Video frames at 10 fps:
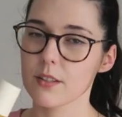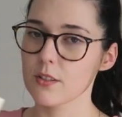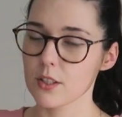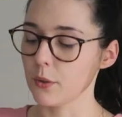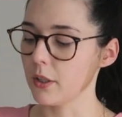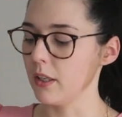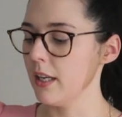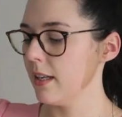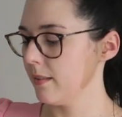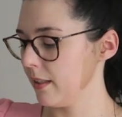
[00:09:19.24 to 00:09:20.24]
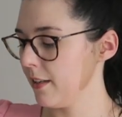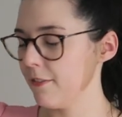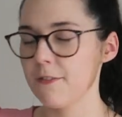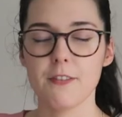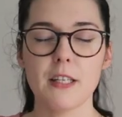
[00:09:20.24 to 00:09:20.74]
So good. It
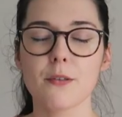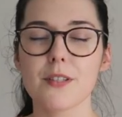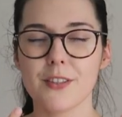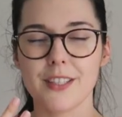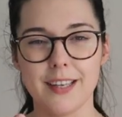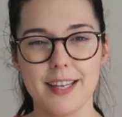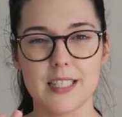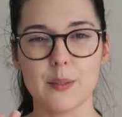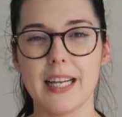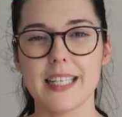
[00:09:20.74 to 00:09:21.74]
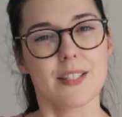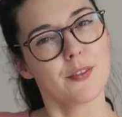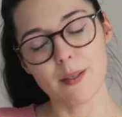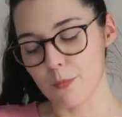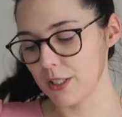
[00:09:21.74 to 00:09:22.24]
feels very nice as well, like it's
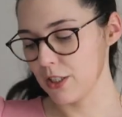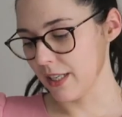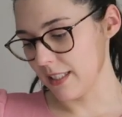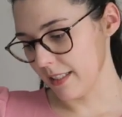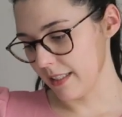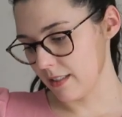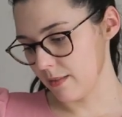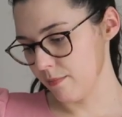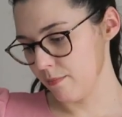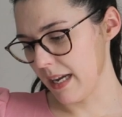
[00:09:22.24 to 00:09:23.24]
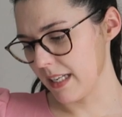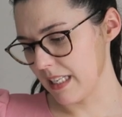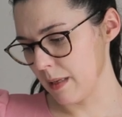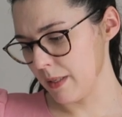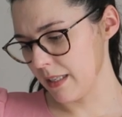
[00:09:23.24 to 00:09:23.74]
very moisturizing. It's
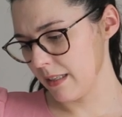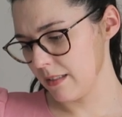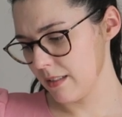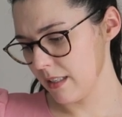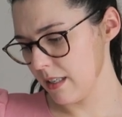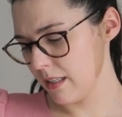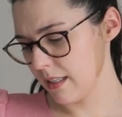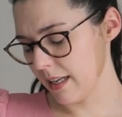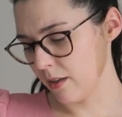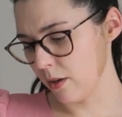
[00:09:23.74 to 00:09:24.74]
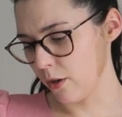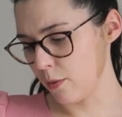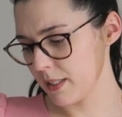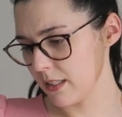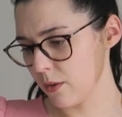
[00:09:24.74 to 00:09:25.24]
macadamia seed and
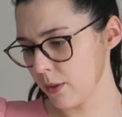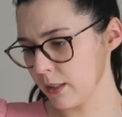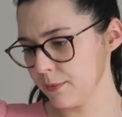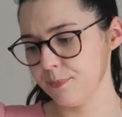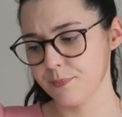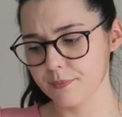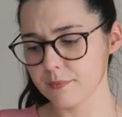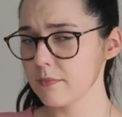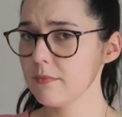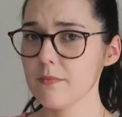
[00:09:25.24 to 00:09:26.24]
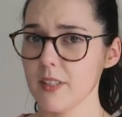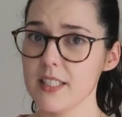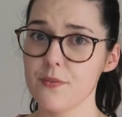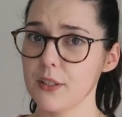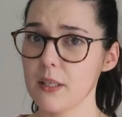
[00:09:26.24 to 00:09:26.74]
jojoba seed oil.
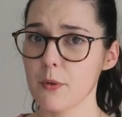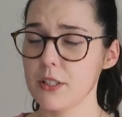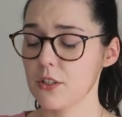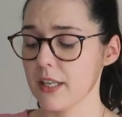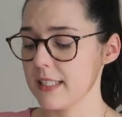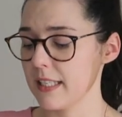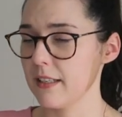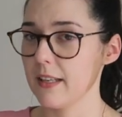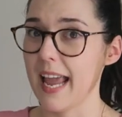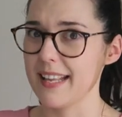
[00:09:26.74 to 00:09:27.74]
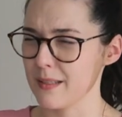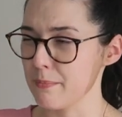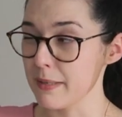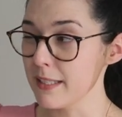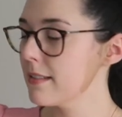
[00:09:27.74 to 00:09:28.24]
It's very moisturizing as a
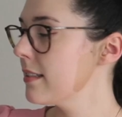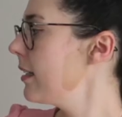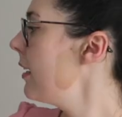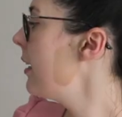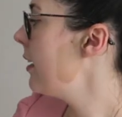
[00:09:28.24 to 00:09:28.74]
mist.